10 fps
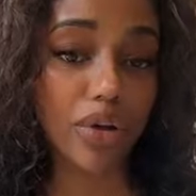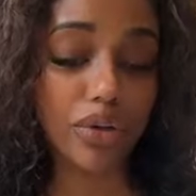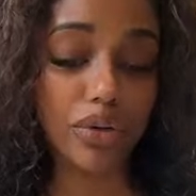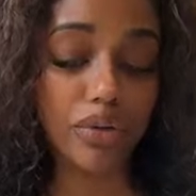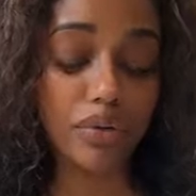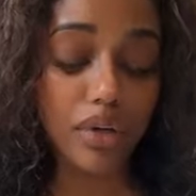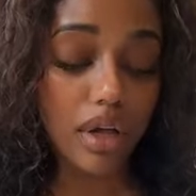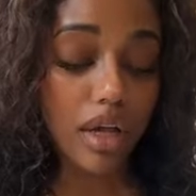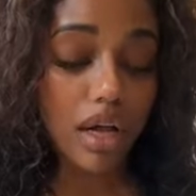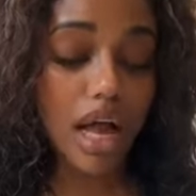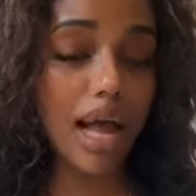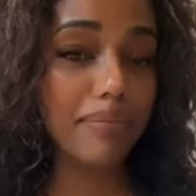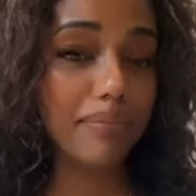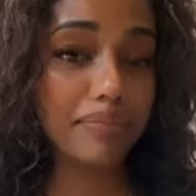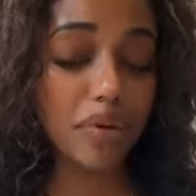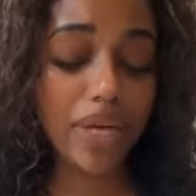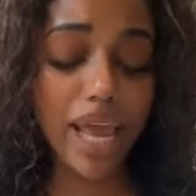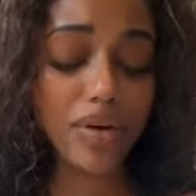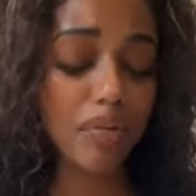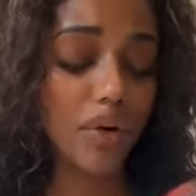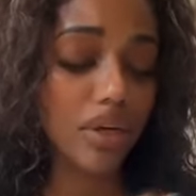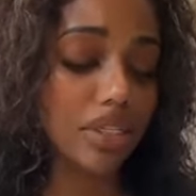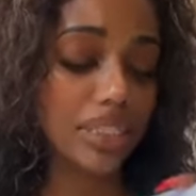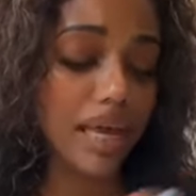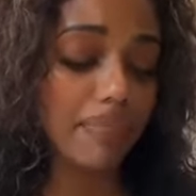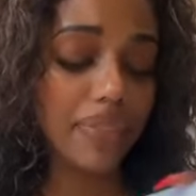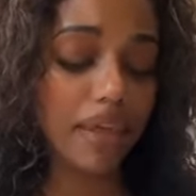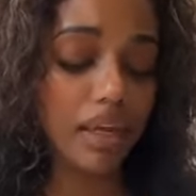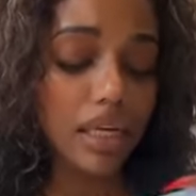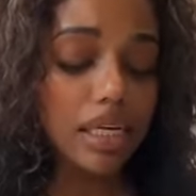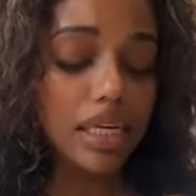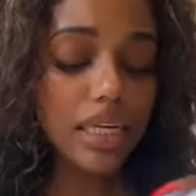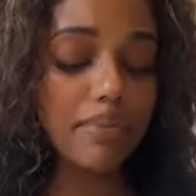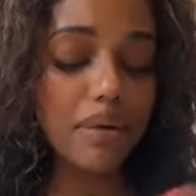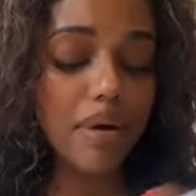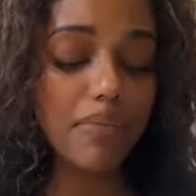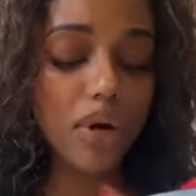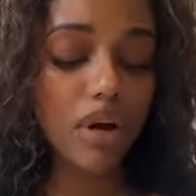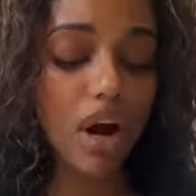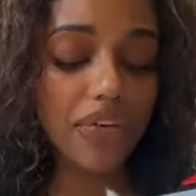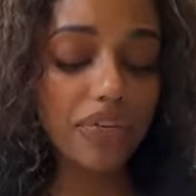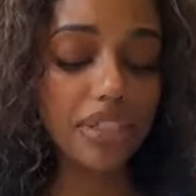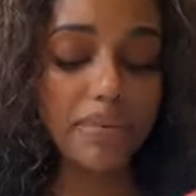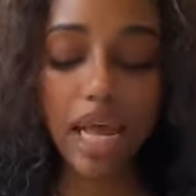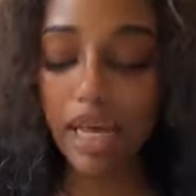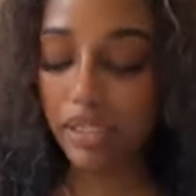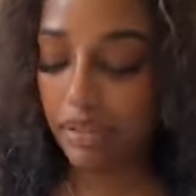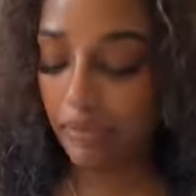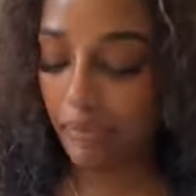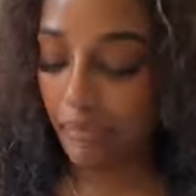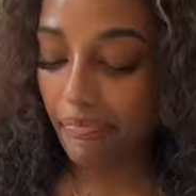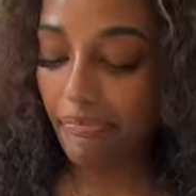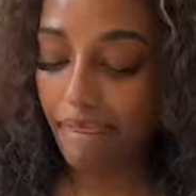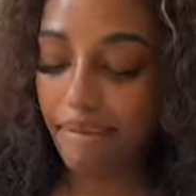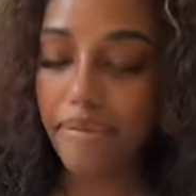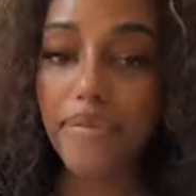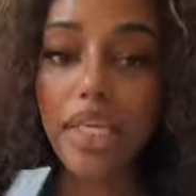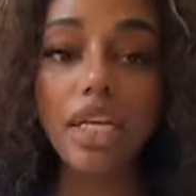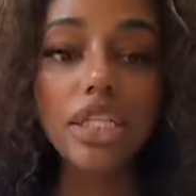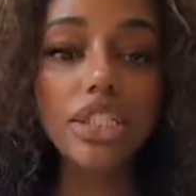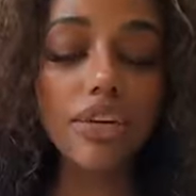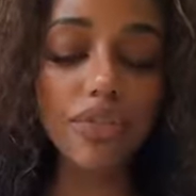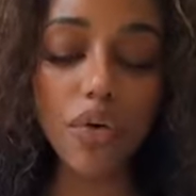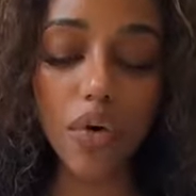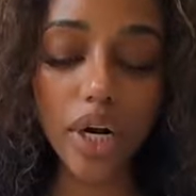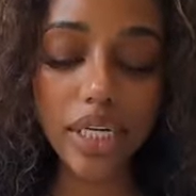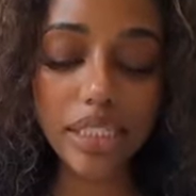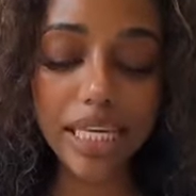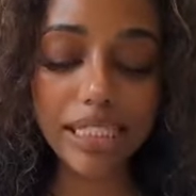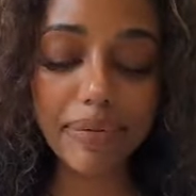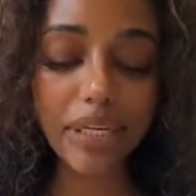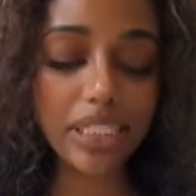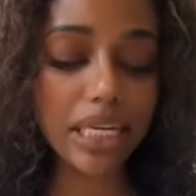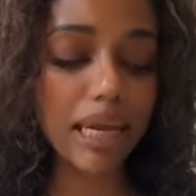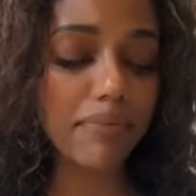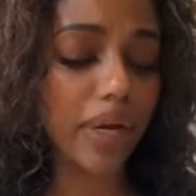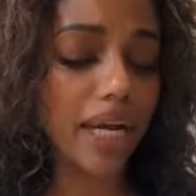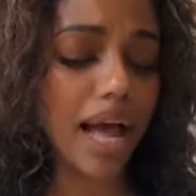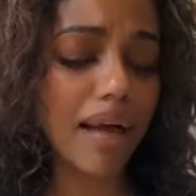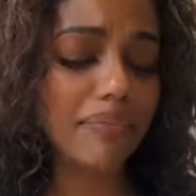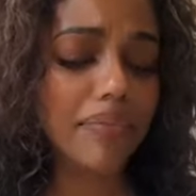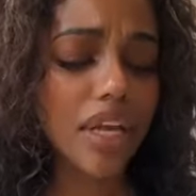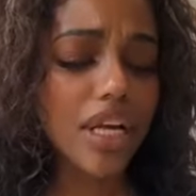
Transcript: on you. Candle work or something. Give me one more card for Geminis. Divorce. Experiencing a breakup.